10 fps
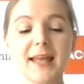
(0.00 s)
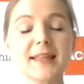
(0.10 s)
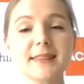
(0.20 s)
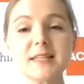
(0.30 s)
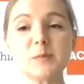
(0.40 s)

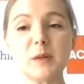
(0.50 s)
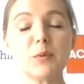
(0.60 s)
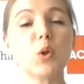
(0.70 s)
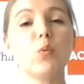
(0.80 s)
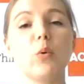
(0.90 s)
These
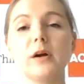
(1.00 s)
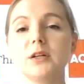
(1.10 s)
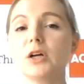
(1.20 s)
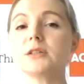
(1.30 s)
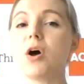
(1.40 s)
people were
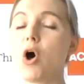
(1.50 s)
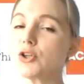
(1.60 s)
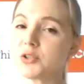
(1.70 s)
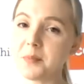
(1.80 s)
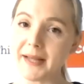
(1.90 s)
not
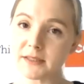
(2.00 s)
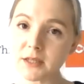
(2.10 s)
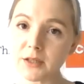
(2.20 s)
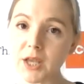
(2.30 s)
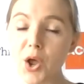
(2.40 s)

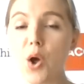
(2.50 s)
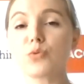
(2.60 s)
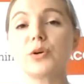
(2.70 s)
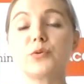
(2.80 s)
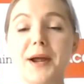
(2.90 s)
automatically
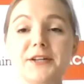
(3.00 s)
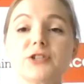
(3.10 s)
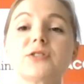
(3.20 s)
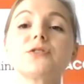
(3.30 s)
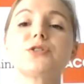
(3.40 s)

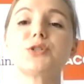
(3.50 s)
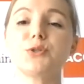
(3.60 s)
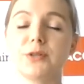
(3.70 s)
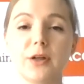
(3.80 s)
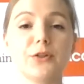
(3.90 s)
re-registered
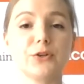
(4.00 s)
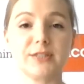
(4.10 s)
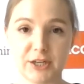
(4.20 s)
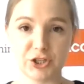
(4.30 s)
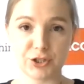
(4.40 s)
to another
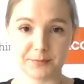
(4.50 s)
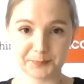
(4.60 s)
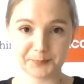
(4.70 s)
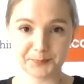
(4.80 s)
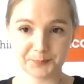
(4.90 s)

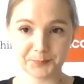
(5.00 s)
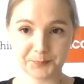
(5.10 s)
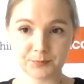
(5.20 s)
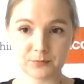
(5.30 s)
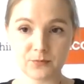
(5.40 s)
session.
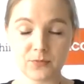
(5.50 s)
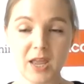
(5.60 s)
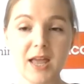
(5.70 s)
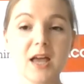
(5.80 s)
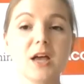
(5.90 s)

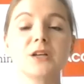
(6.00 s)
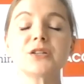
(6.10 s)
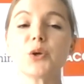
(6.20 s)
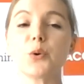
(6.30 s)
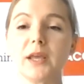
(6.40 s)

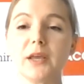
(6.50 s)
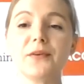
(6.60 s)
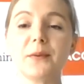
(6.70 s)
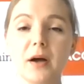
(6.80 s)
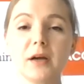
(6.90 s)
So if
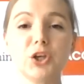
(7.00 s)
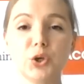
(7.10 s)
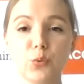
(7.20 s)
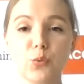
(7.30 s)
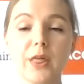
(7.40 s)
among
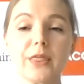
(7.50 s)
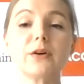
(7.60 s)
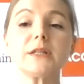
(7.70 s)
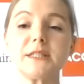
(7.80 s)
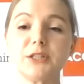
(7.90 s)
you
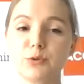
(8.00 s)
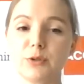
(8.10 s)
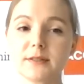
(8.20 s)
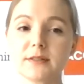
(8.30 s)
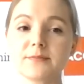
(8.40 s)
there are
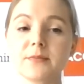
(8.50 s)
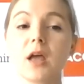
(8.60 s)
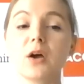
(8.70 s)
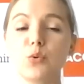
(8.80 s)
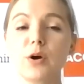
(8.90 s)
students
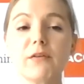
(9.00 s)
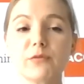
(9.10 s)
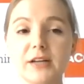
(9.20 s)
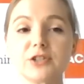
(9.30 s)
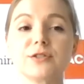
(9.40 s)
who have
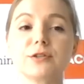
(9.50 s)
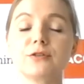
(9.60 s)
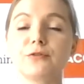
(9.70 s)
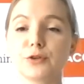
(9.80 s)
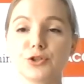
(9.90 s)

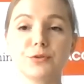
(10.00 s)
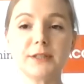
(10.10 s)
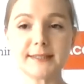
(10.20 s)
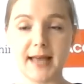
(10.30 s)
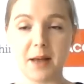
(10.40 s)
registered for June
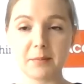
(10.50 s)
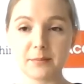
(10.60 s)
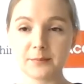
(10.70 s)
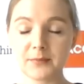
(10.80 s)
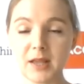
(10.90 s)

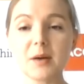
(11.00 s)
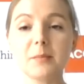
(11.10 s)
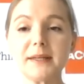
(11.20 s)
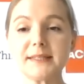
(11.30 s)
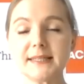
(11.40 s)
exam
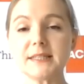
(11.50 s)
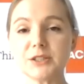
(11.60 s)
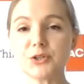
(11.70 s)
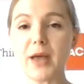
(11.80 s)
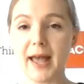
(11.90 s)
but
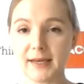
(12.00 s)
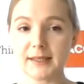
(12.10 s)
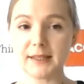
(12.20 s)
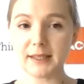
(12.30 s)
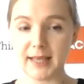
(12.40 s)
didn't do
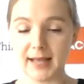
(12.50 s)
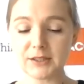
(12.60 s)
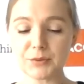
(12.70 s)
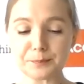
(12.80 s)
anything yet,